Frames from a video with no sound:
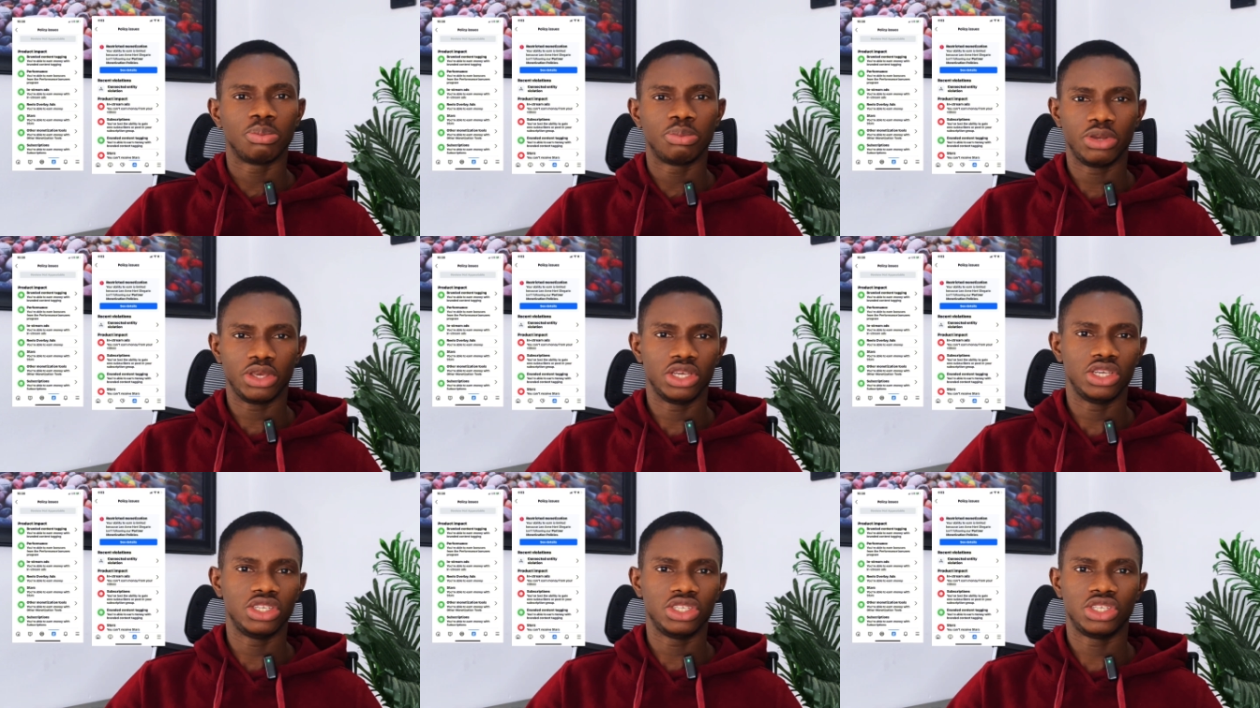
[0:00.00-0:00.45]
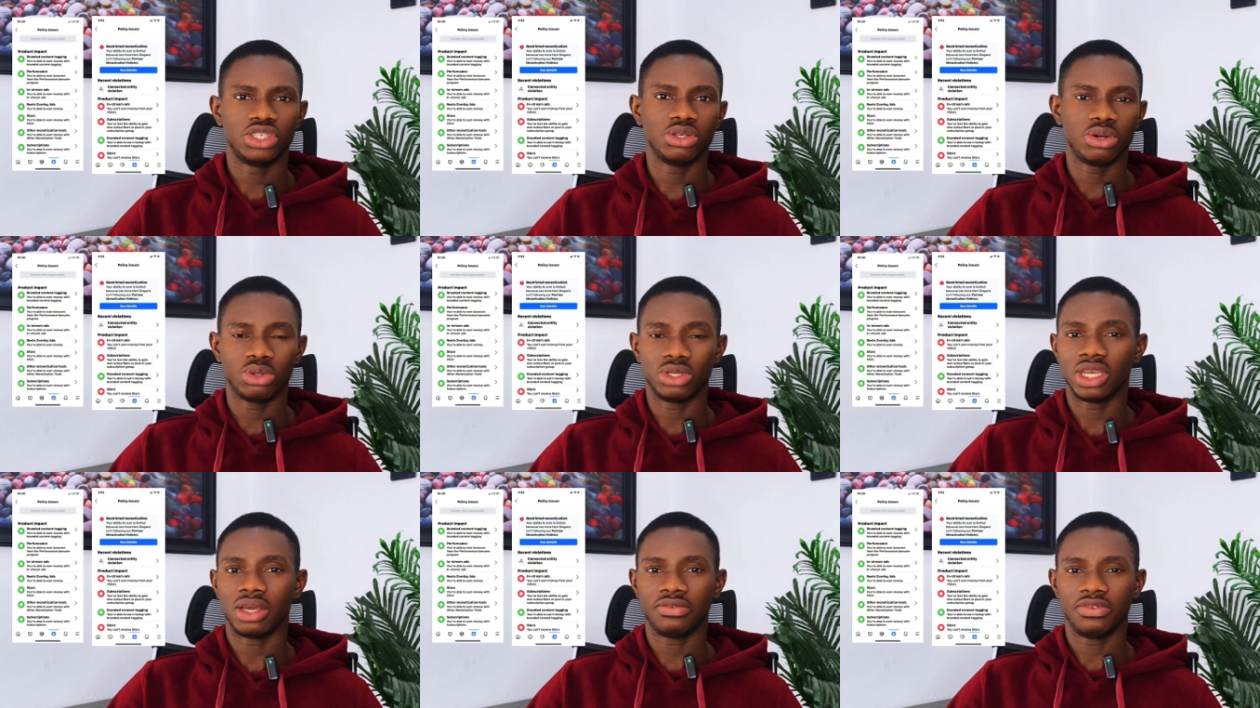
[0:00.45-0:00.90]
page
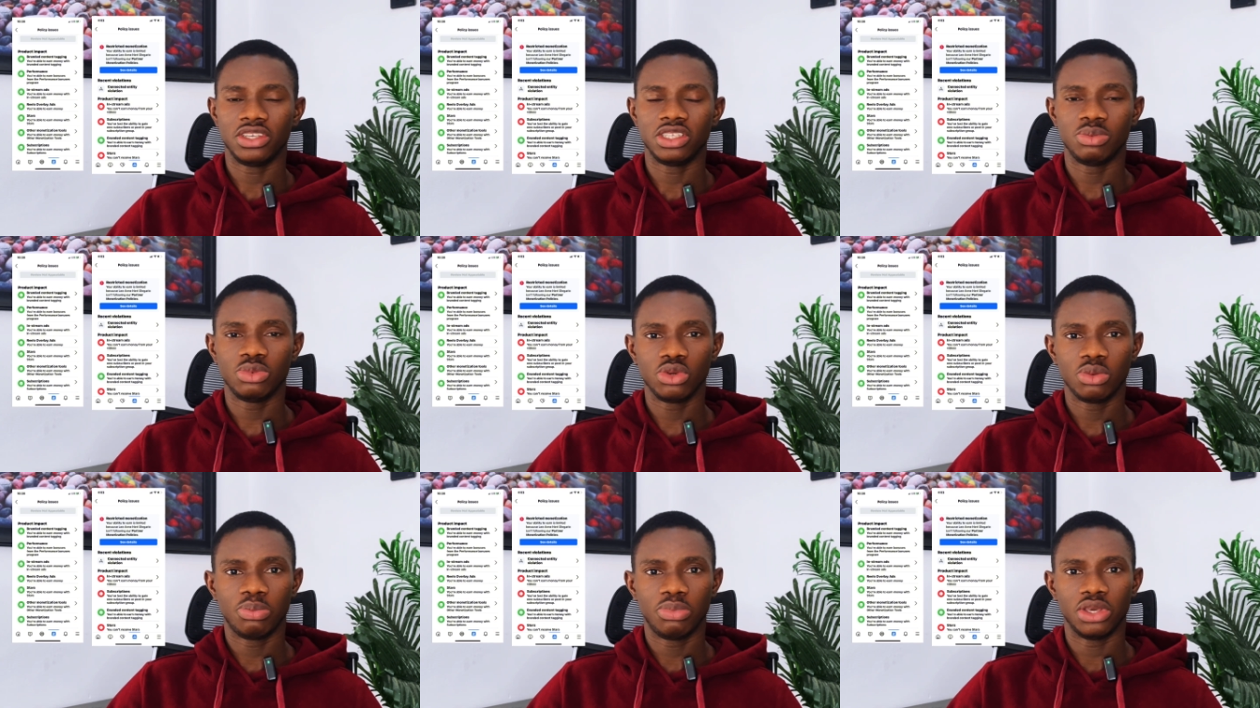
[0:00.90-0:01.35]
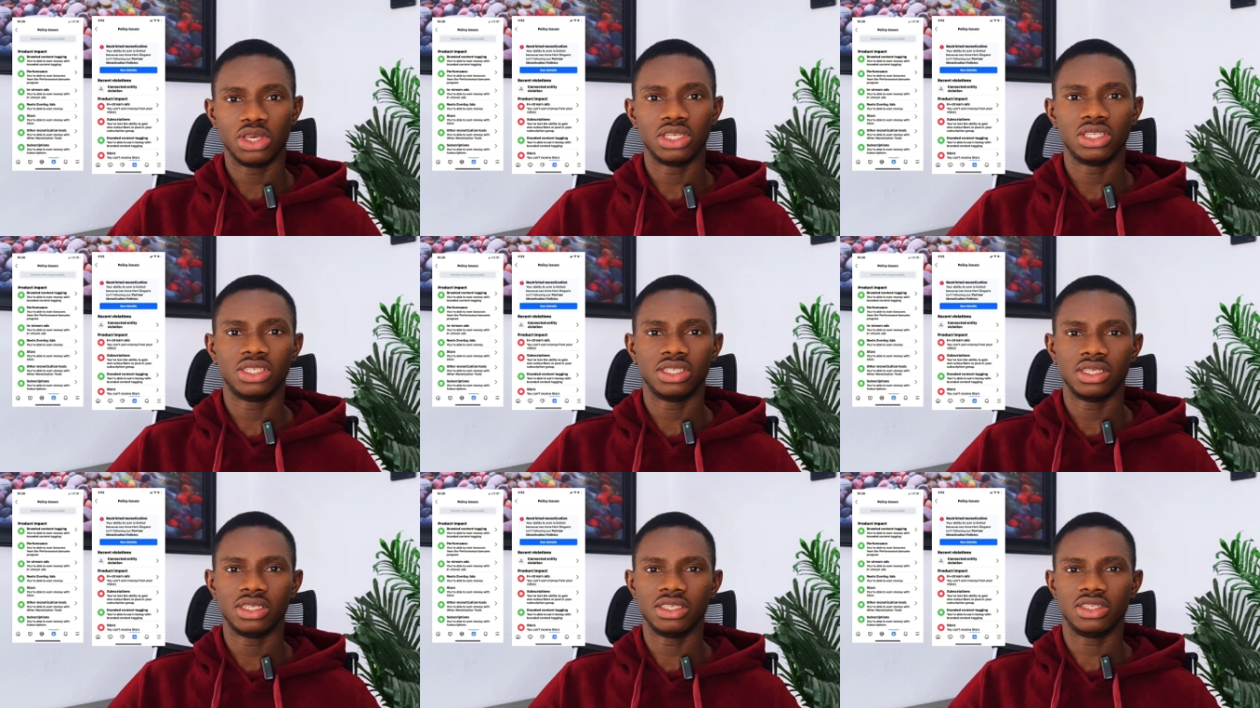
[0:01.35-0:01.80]
on their Facebook
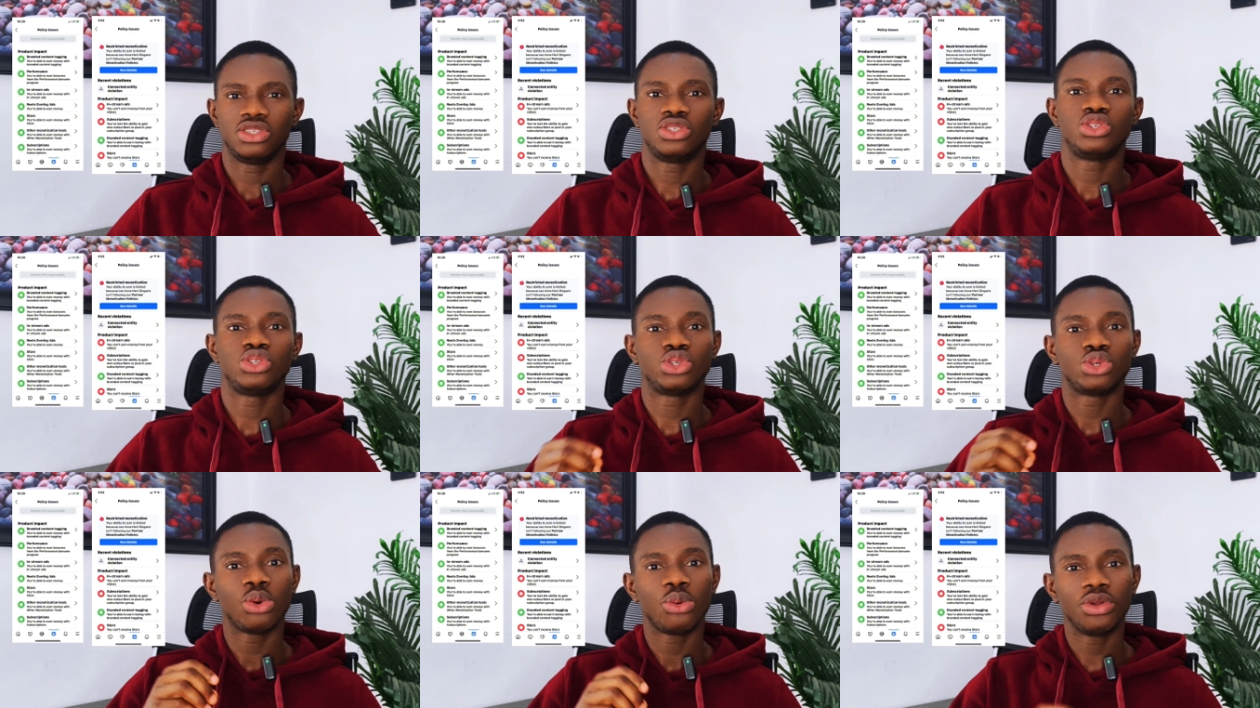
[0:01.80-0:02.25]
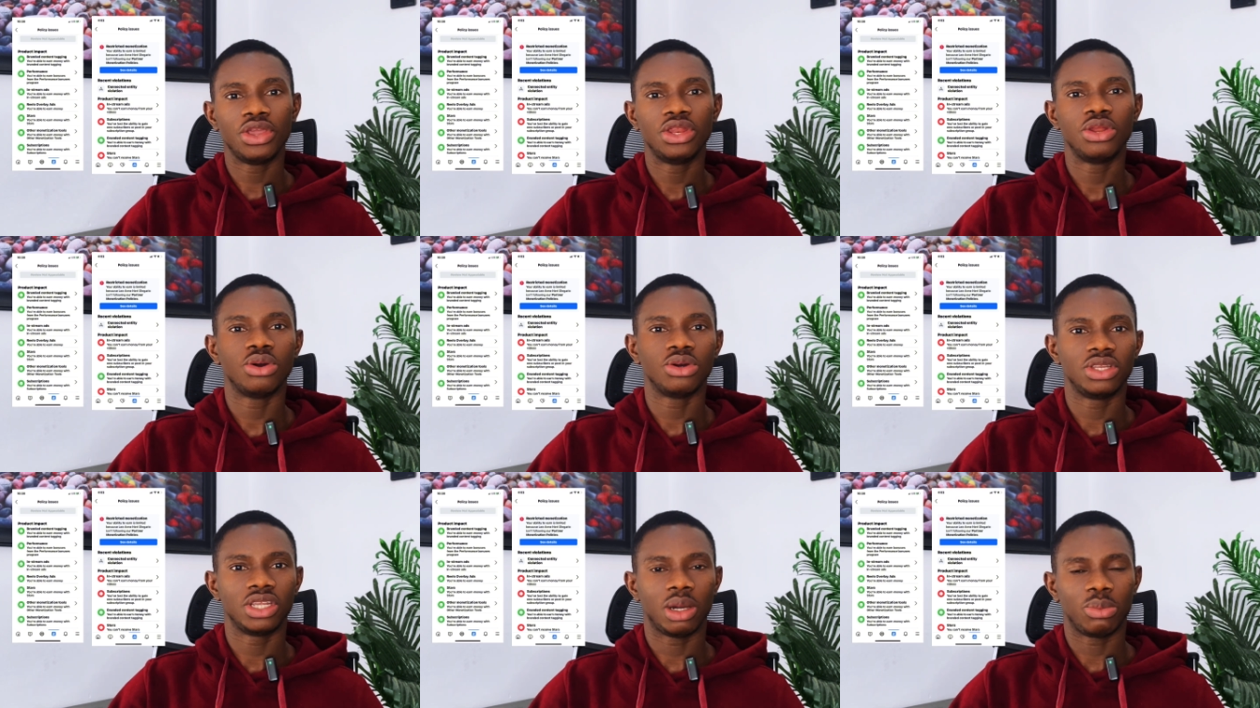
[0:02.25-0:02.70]
page is
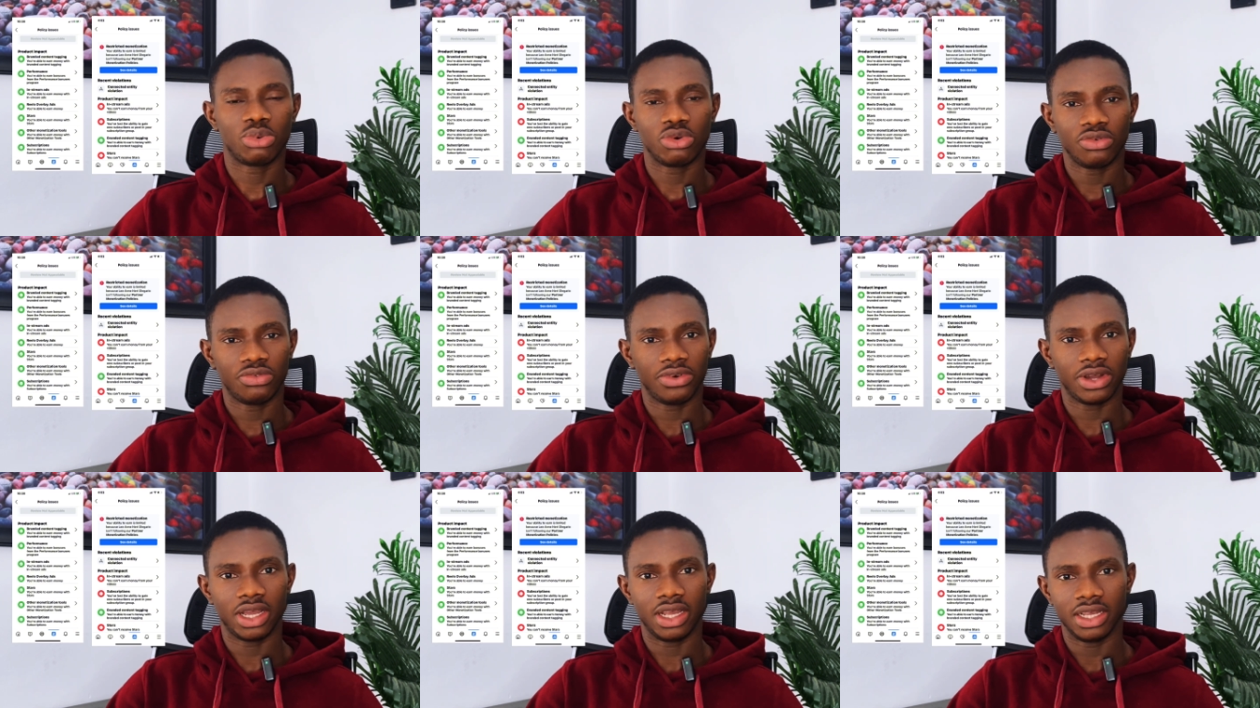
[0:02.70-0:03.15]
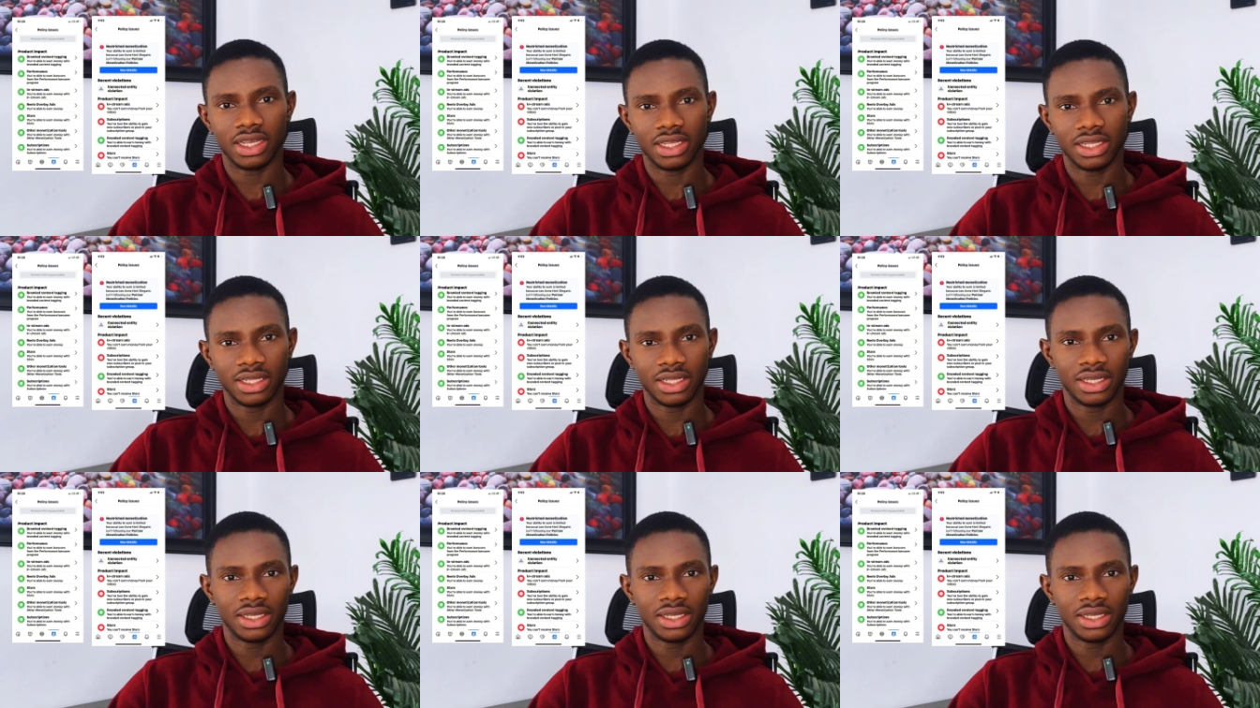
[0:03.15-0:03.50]
showing on their profile